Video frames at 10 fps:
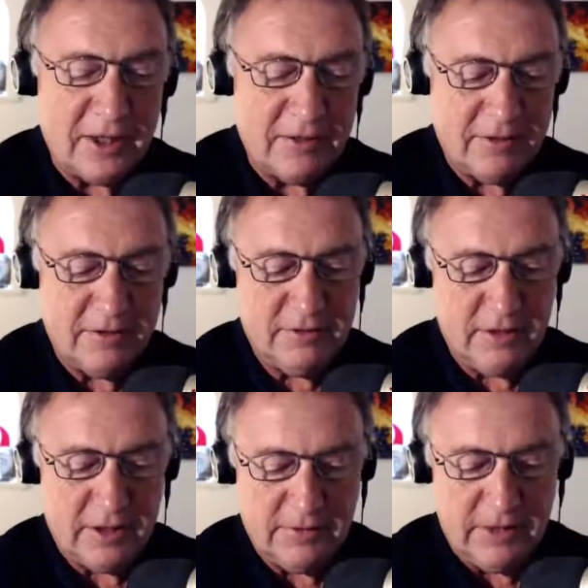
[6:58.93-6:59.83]
You can get
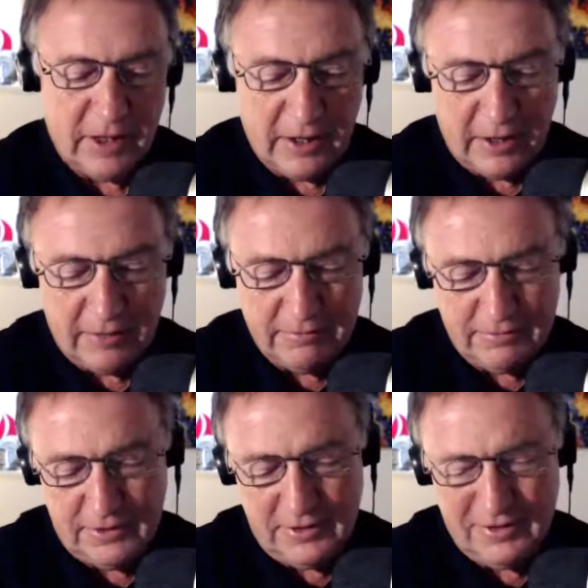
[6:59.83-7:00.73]

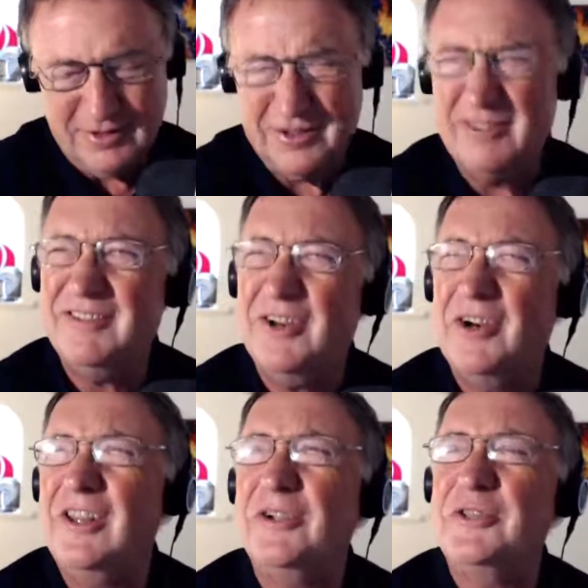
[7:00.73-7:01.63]
there's
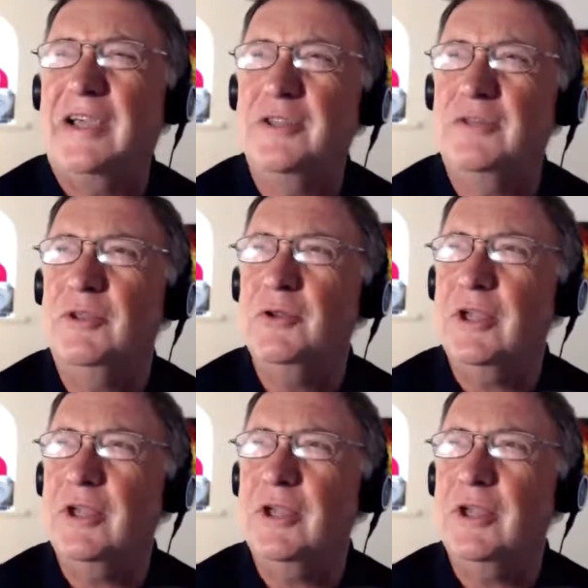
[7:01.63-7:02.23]
not a lot out of it.